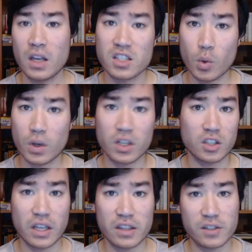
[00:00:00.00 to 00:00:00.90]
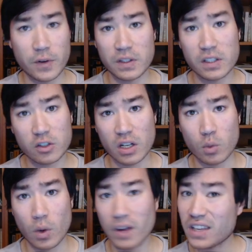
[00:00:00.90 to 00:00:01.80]
So we're going to look at this 15 necrotic
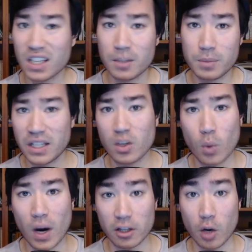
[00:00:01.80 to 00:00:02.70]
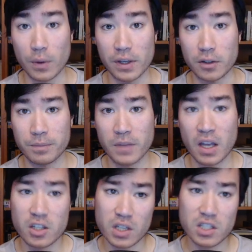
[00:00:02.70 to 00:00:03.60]
wake that I completed a while ago here.
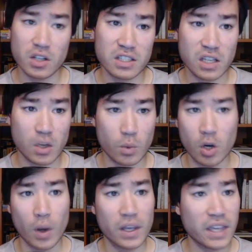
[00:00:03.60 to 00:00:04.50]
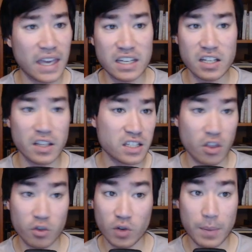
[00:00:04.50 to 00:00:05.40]
So as you can see, we're going into this
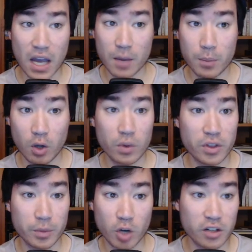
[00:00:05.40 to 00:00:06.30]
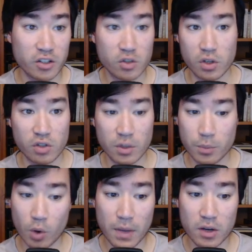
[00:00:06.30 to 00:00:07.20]
3-pack pull with a Marauder, Sorcerer, and
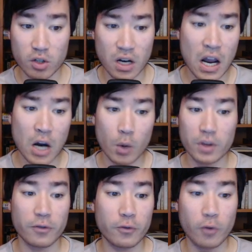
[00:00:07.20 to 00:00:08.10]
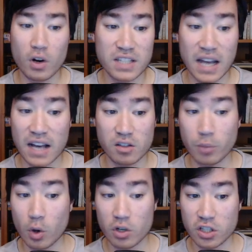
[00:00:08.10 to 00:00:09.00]
Bone Mender with 4 stacks of
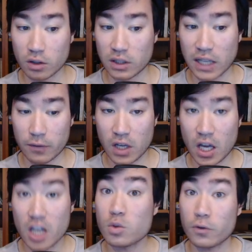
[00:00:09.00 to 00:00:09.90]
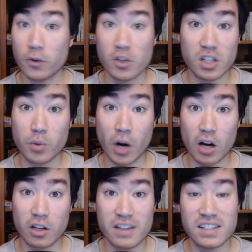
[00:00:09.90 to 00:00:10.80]
Bone Shield left. So we're first going to
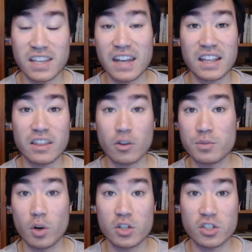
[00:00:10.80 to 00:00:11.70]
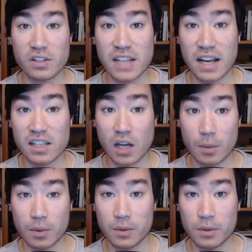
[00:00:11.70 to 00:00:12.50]
prioritize getting those Bone Shield stacks up.